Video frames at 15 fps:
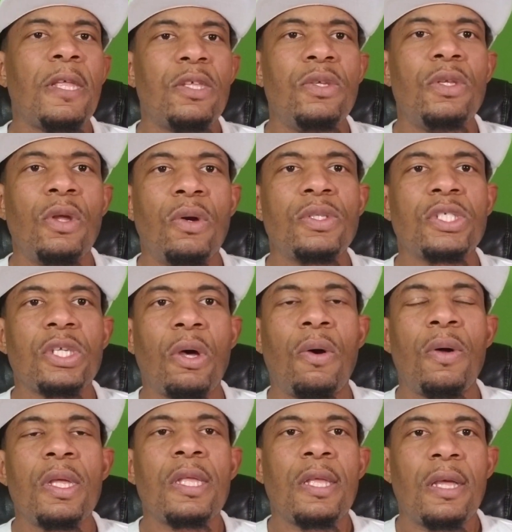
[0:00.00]
You know,
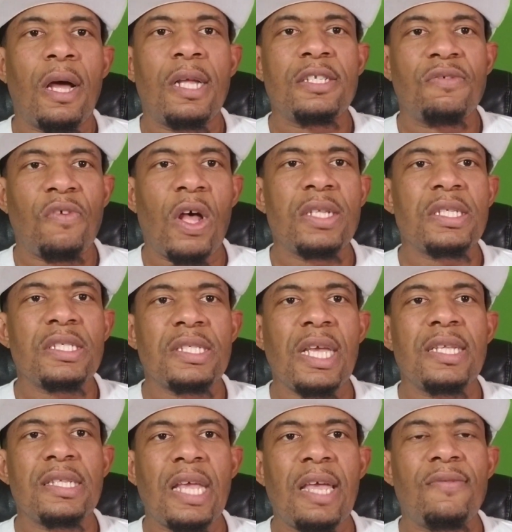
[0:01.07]
so Gervonta
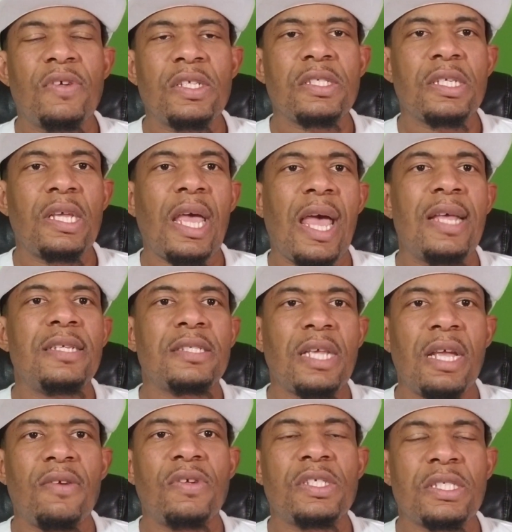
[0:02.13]
Tank Davis has
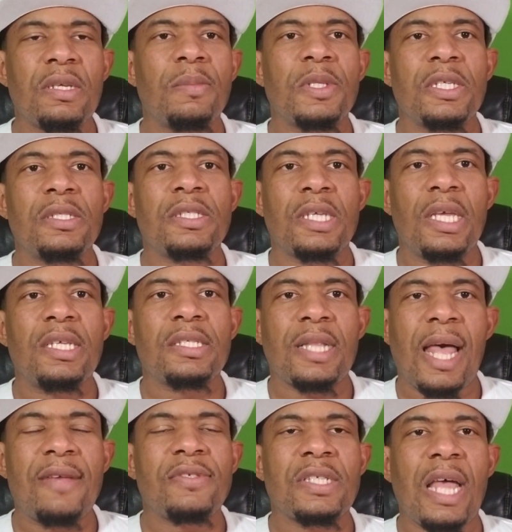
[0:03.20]
eerie similar to his
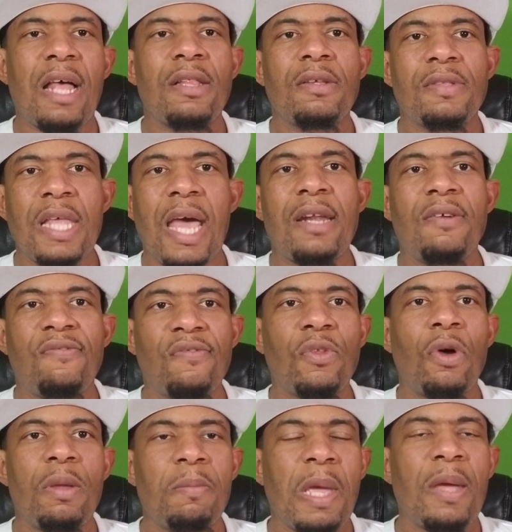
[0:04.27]
lifestyle of that of
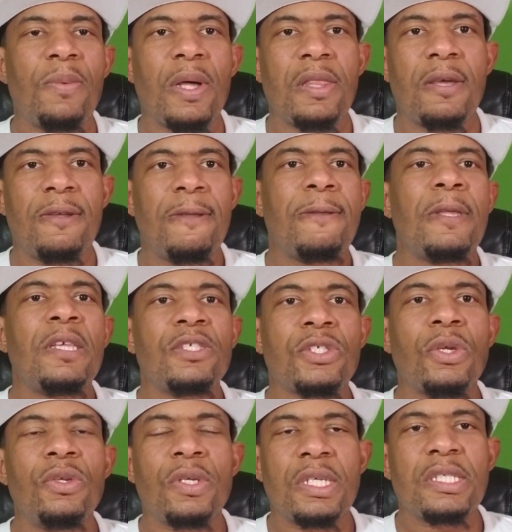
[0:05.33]
Floyd Mayweather.
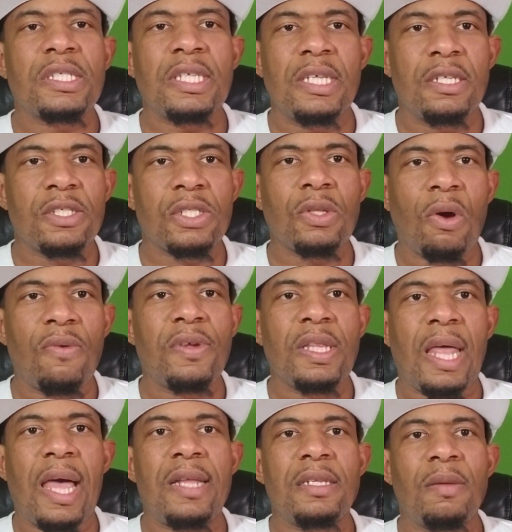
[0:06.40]
So you can see the
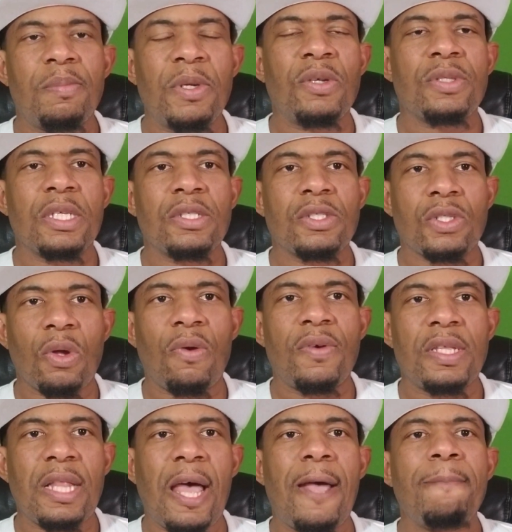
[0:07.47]
storyline, the built-in
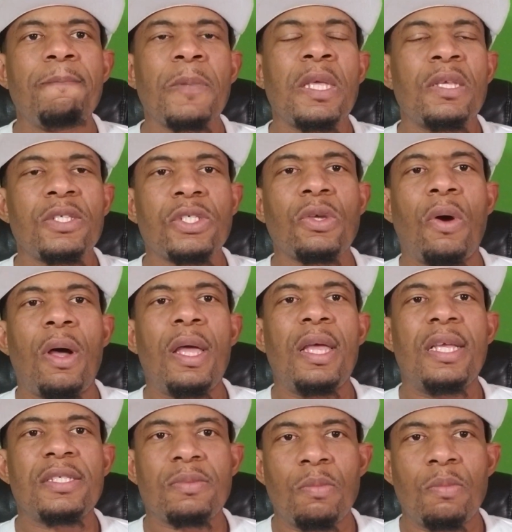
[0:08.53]
storyline. So it's